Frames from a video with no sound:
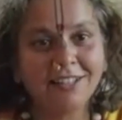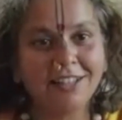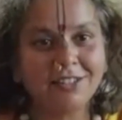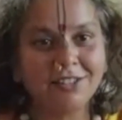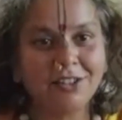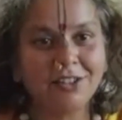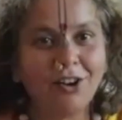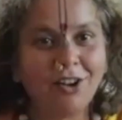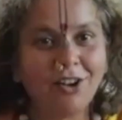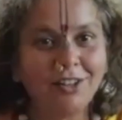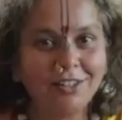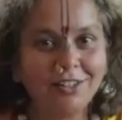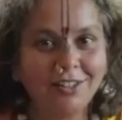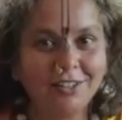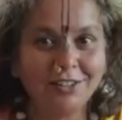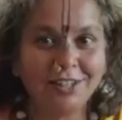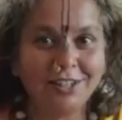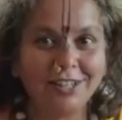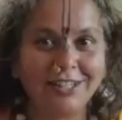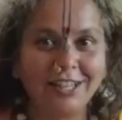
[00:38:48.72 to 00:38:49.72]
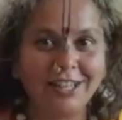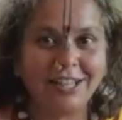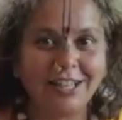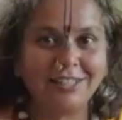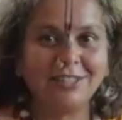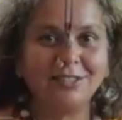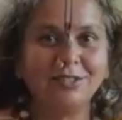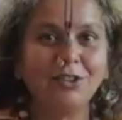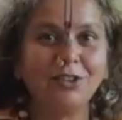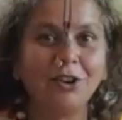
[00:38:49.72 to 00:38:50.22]
That's all it
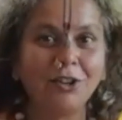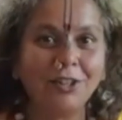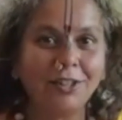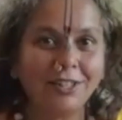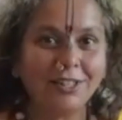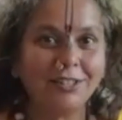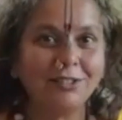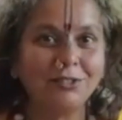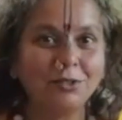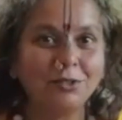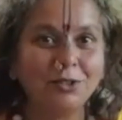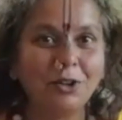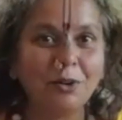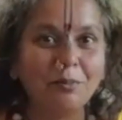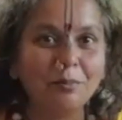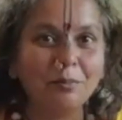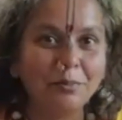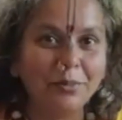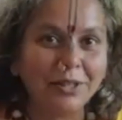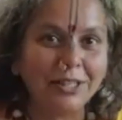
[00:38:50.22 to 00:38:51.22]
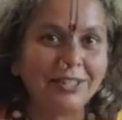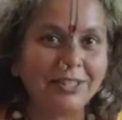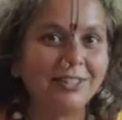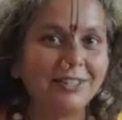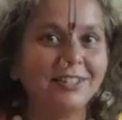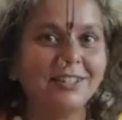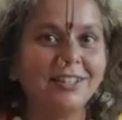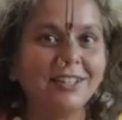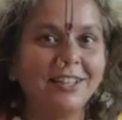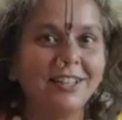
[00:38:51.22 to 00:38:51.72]
has taught us to
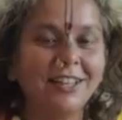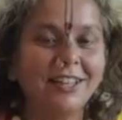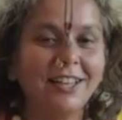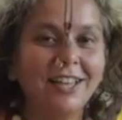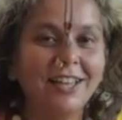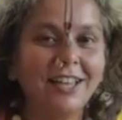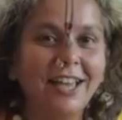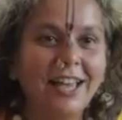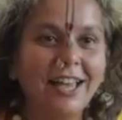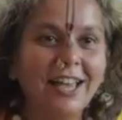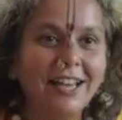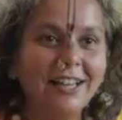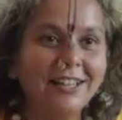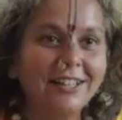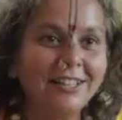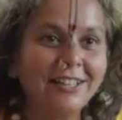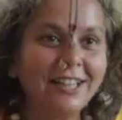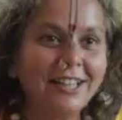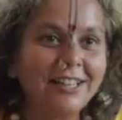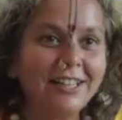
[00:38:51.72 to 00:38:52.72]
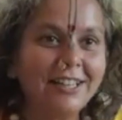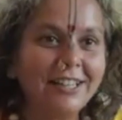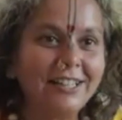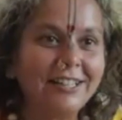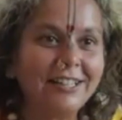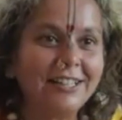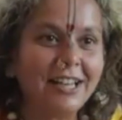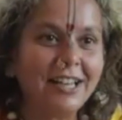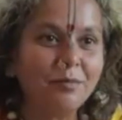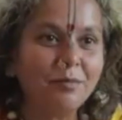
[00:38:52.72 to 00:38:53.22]
compete. And then
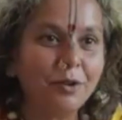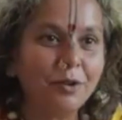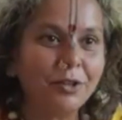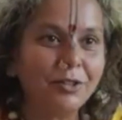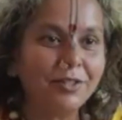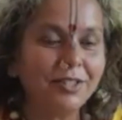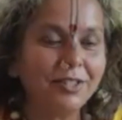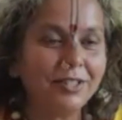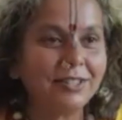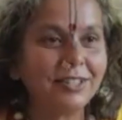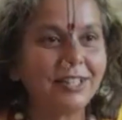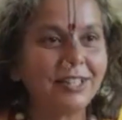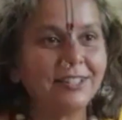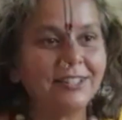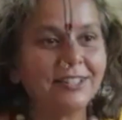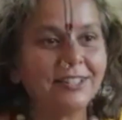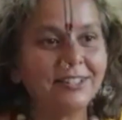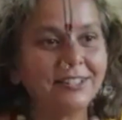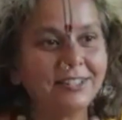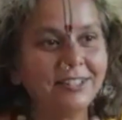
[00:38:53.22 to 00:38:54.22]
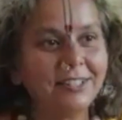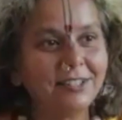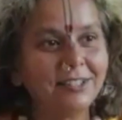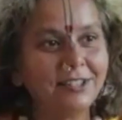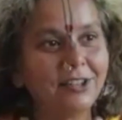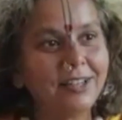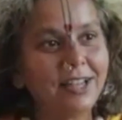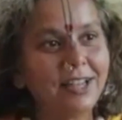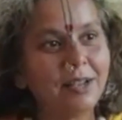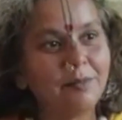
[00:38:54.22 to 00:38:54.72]
in that process, and it did
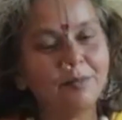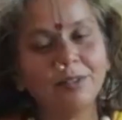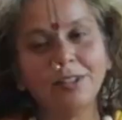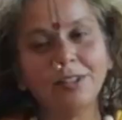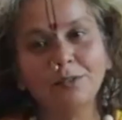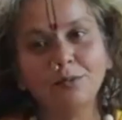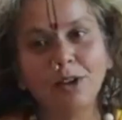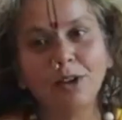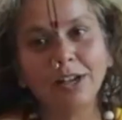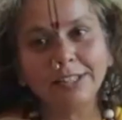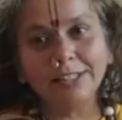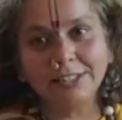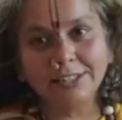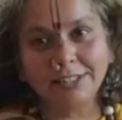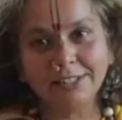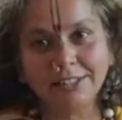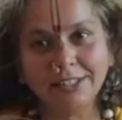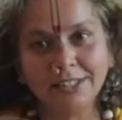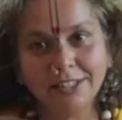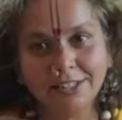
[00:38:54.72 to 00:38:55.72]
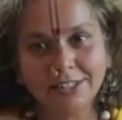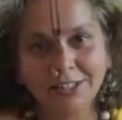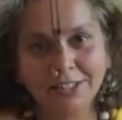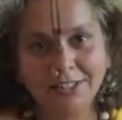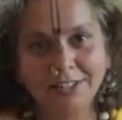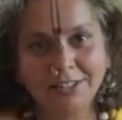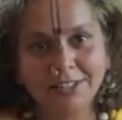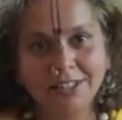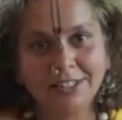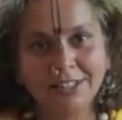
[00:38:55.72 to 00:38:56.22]
not happen in one
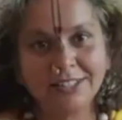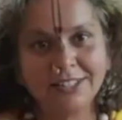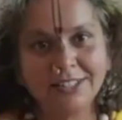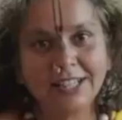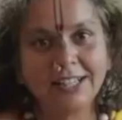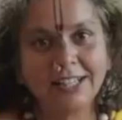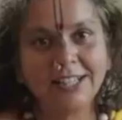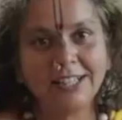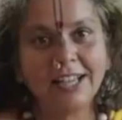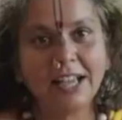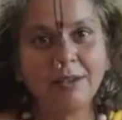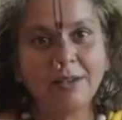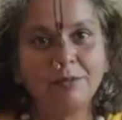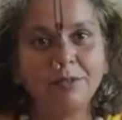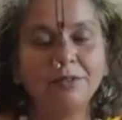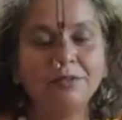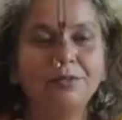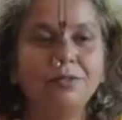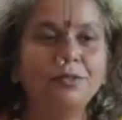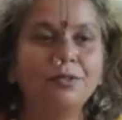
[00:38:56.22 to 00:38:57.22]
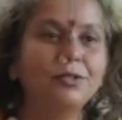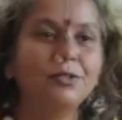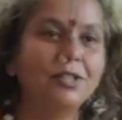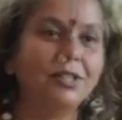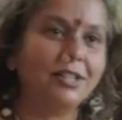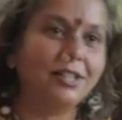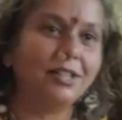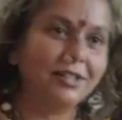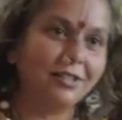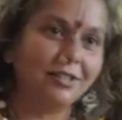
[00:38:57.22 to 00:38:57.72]
generation, it started happening few
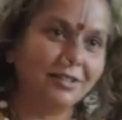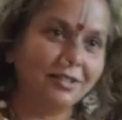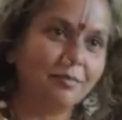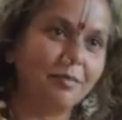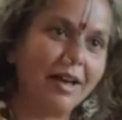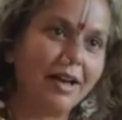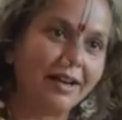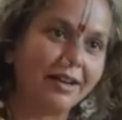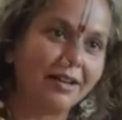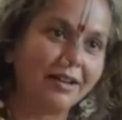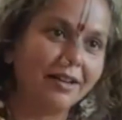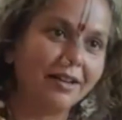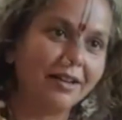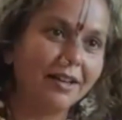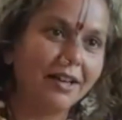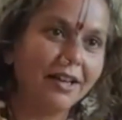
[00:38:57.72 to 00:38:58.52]
generations back.